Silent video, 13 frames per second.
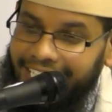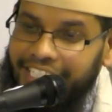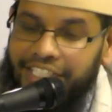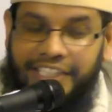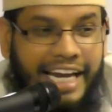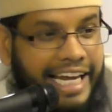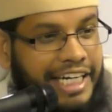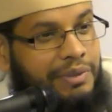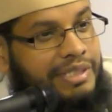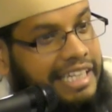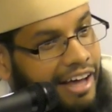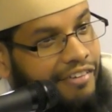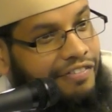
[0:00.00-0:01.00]
So the lady
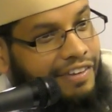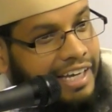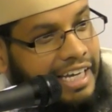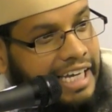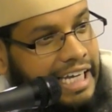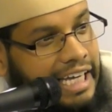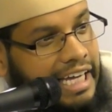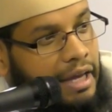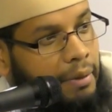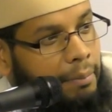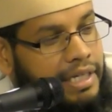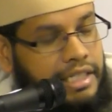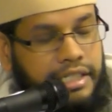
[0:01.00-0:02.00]
was laughing,
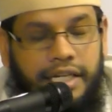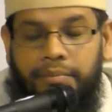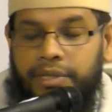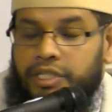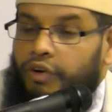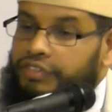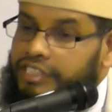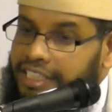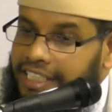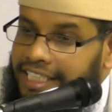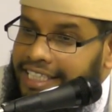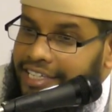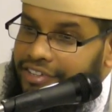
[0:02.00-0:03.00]
but
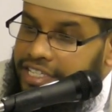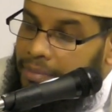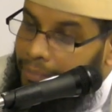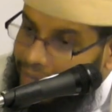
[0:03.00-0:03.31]
obviously there is a